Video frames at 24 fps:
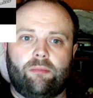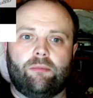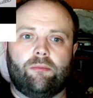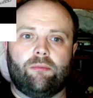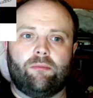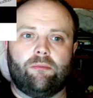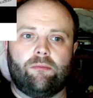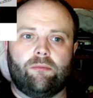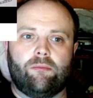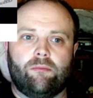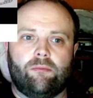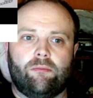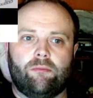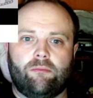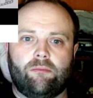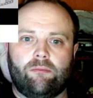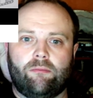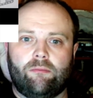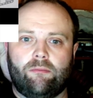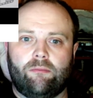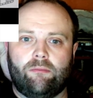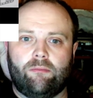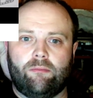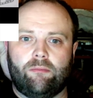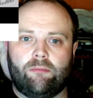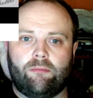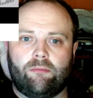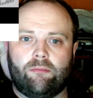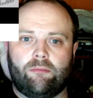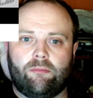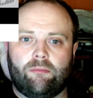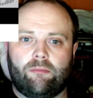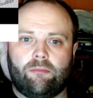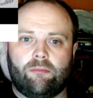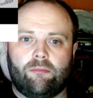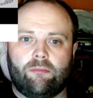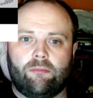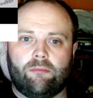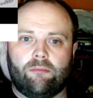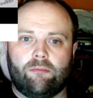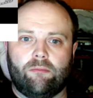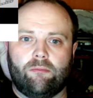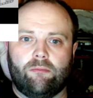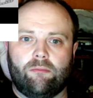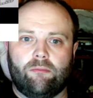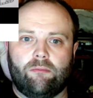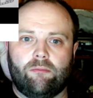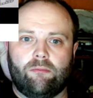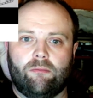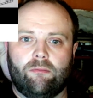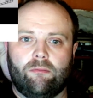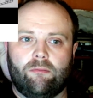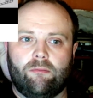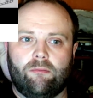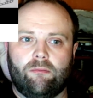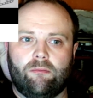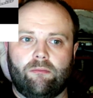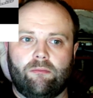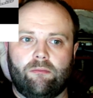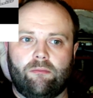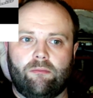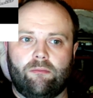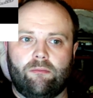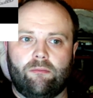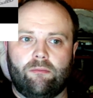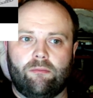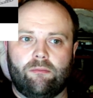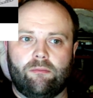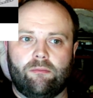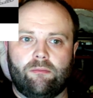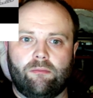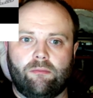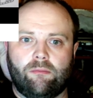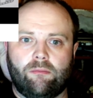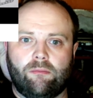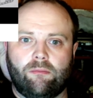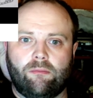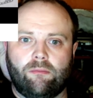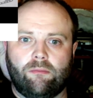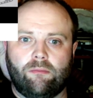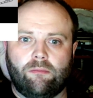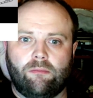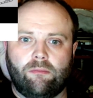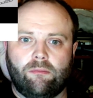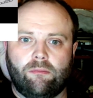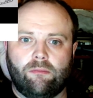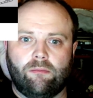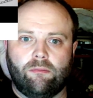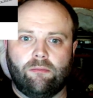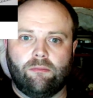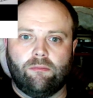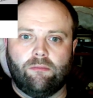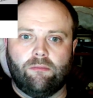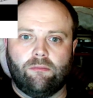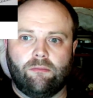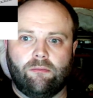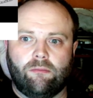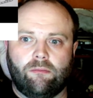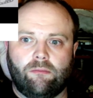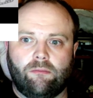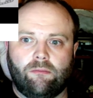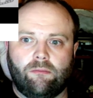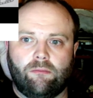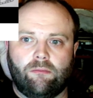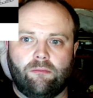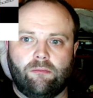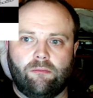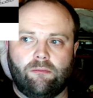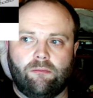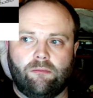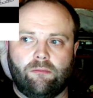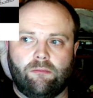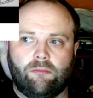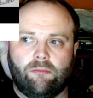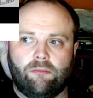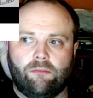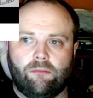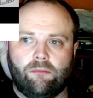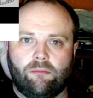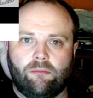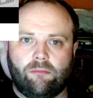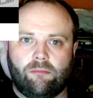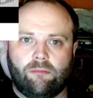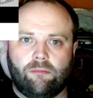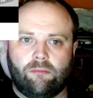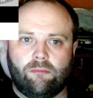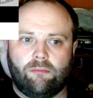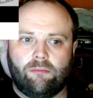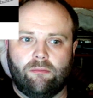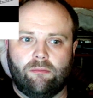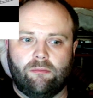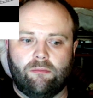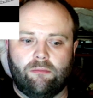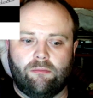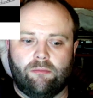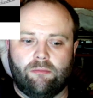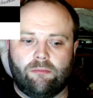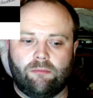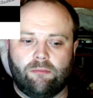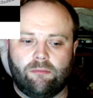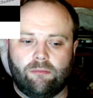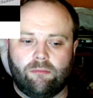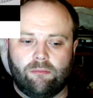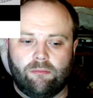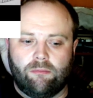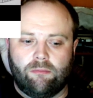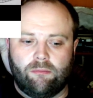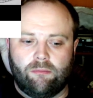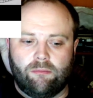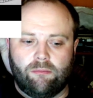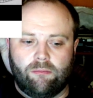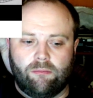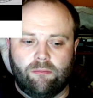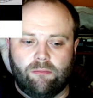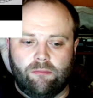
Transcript: (silence)